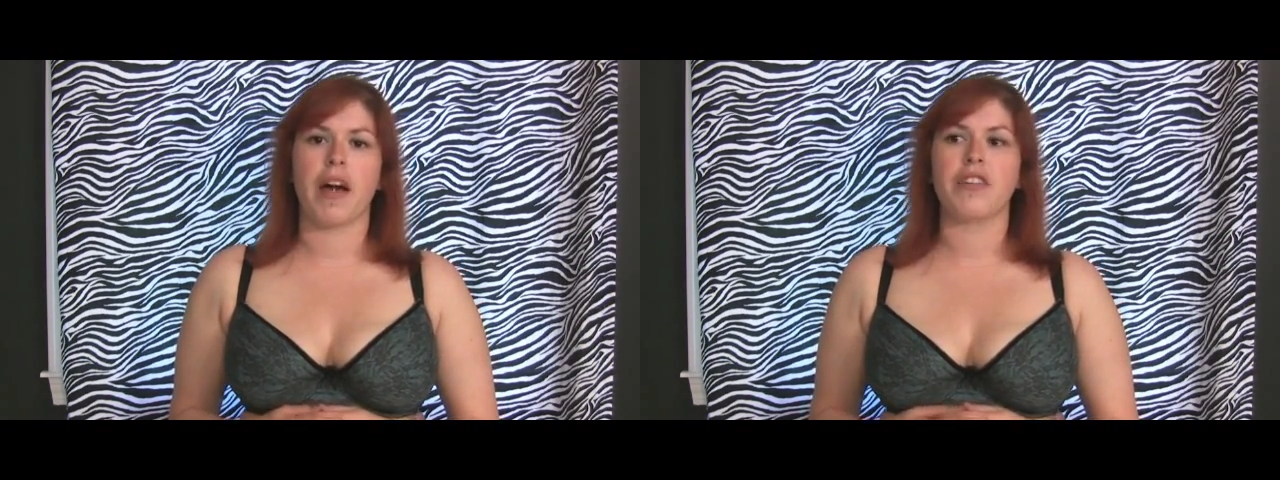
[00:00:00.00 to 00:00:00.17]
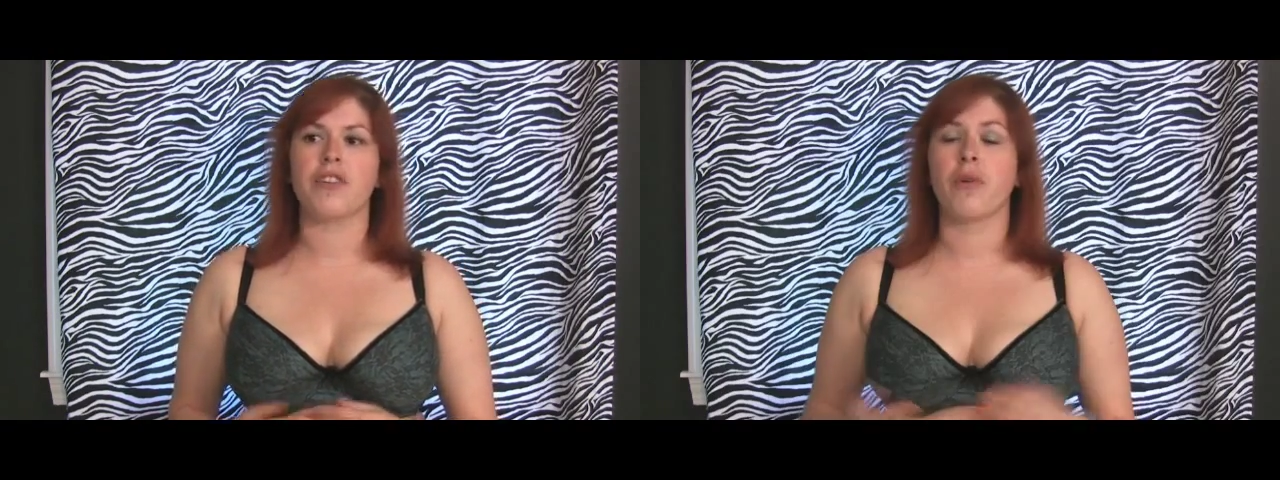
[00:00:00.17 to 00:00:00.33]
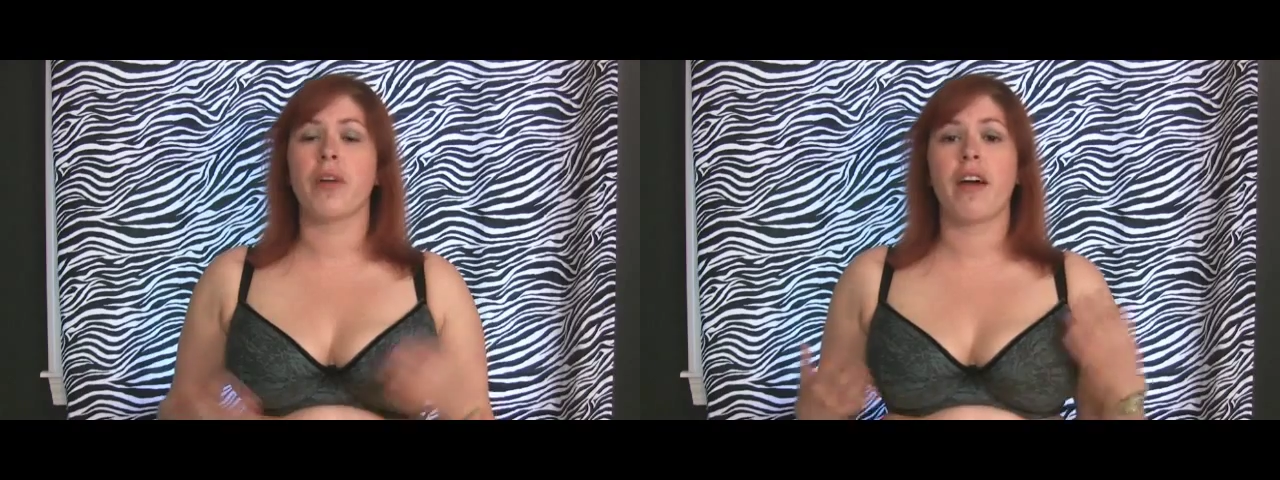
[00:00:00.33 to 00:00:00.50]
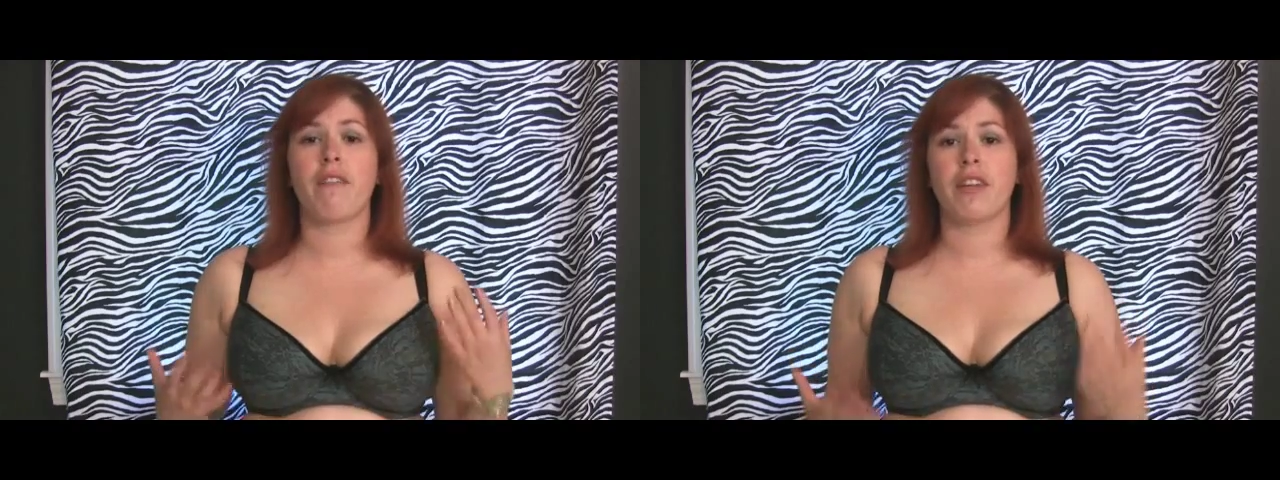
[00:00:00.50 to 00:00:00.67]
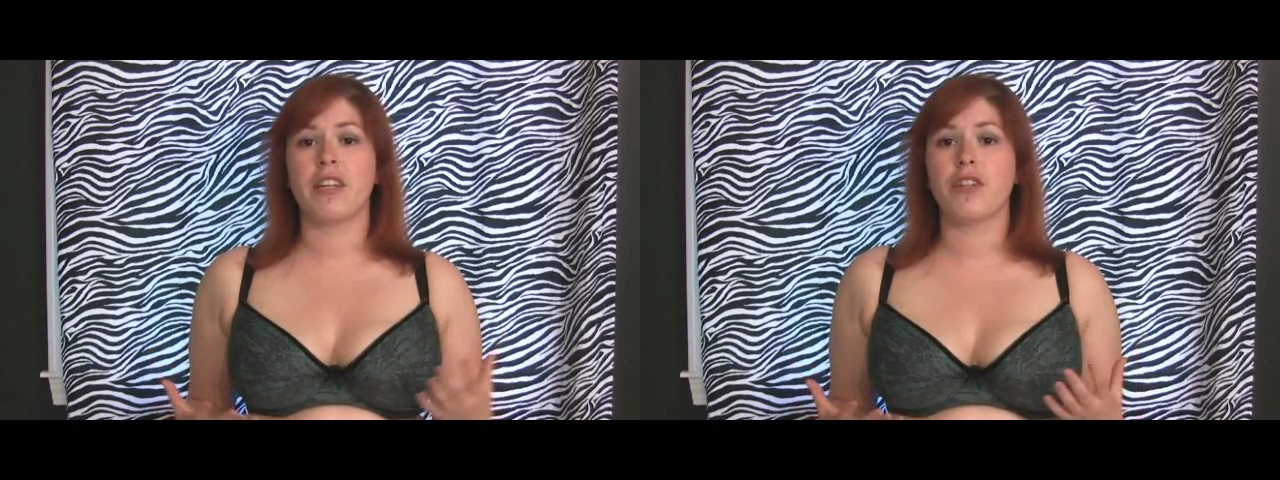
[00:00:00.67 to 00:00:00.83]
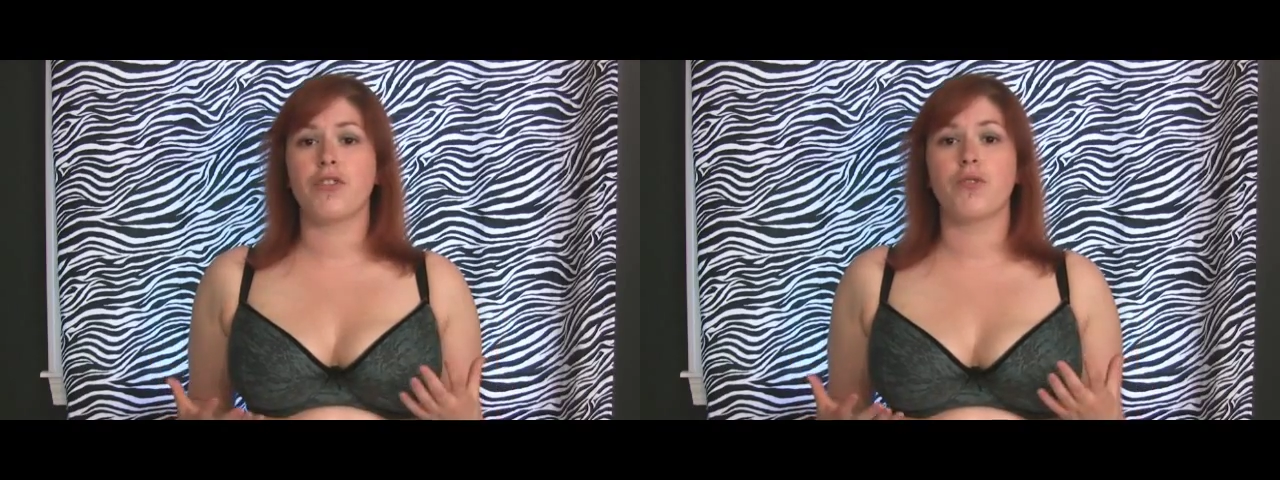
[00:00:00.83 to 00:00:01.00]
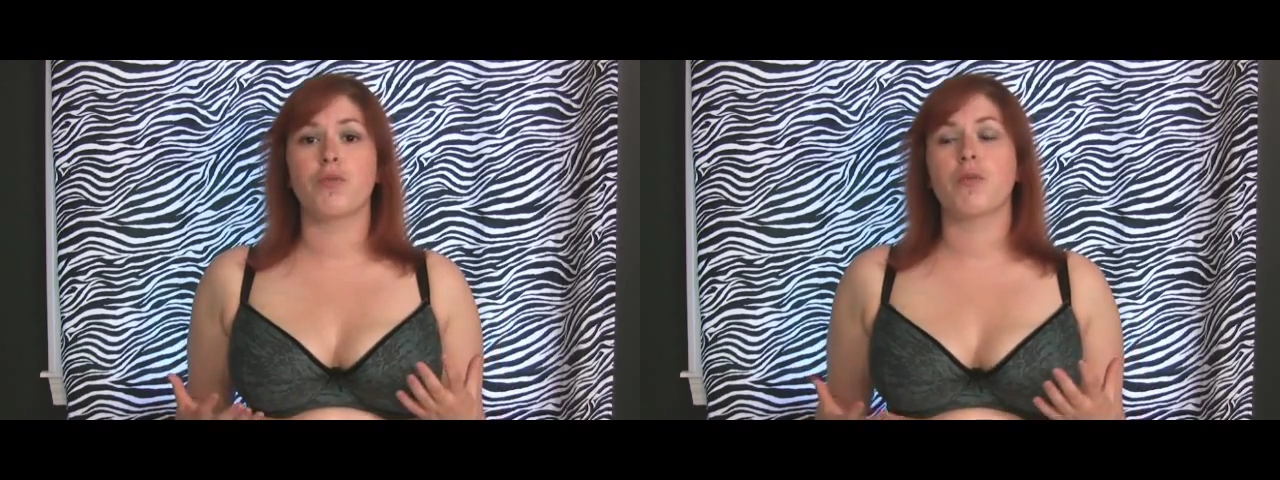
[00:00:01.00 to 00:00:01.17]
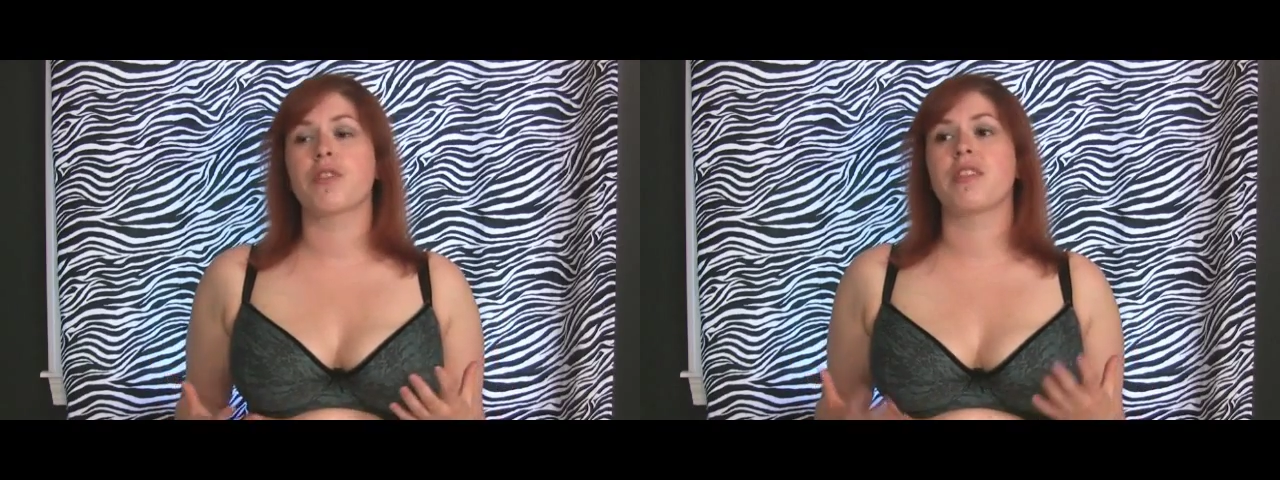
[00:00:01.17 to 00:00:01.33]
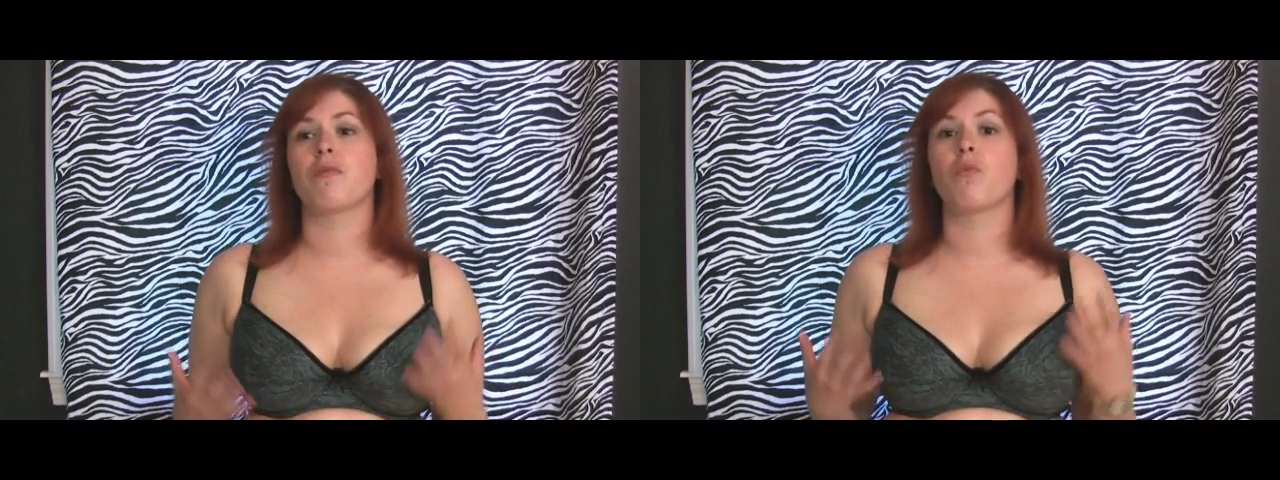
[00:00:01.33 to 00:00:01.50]
I don't have any issues
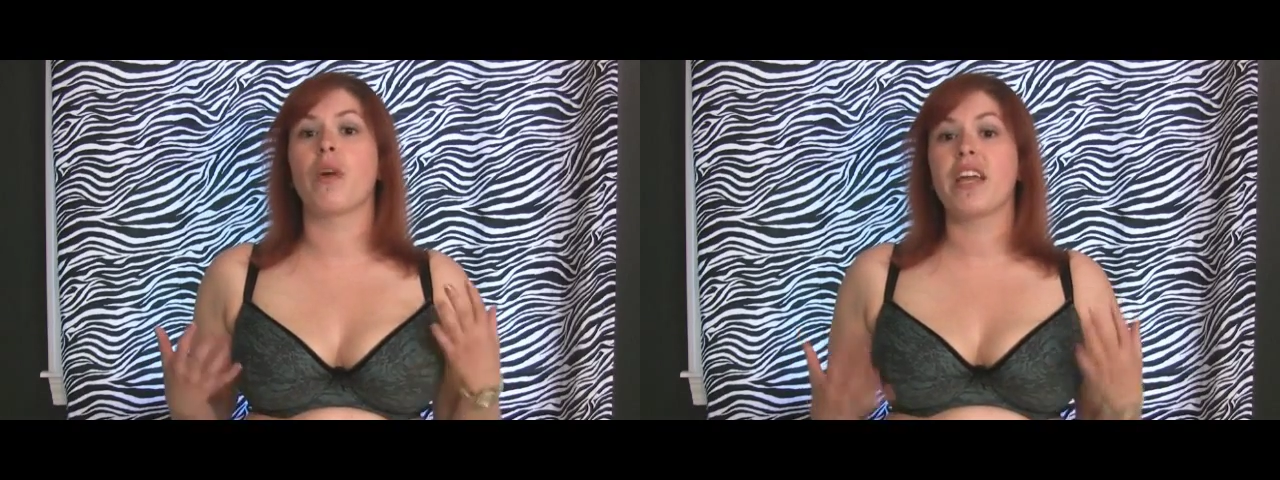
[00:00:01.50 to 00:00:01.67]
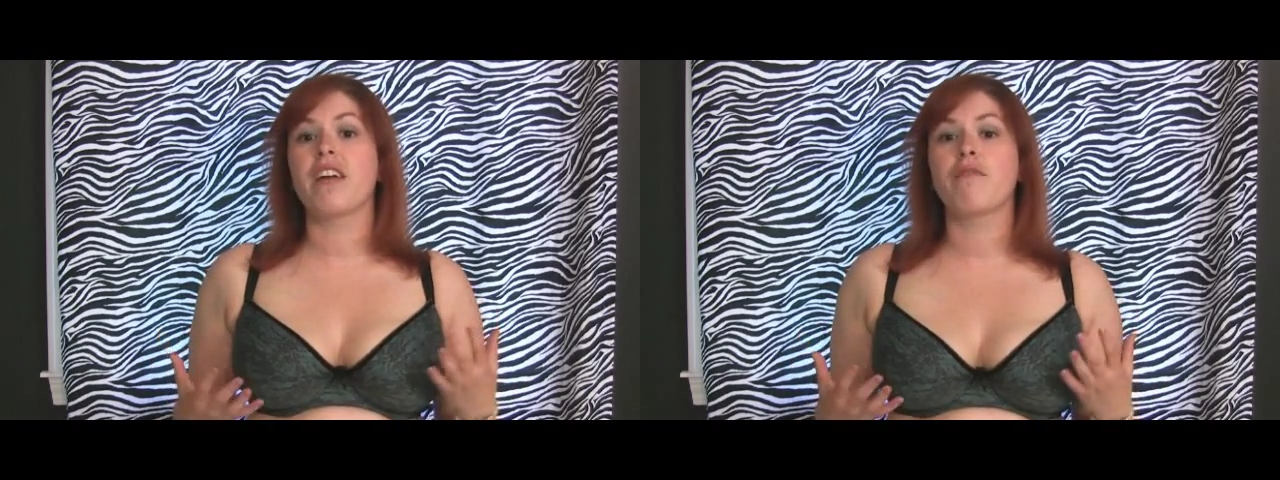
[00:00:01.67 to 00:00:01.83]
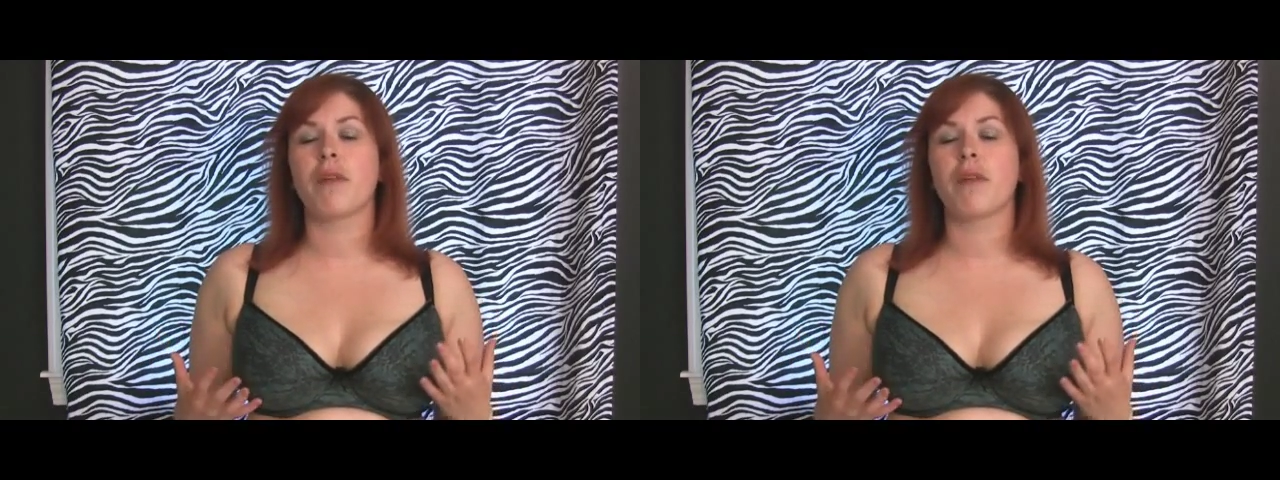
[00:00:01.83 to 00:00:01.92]
with the weight of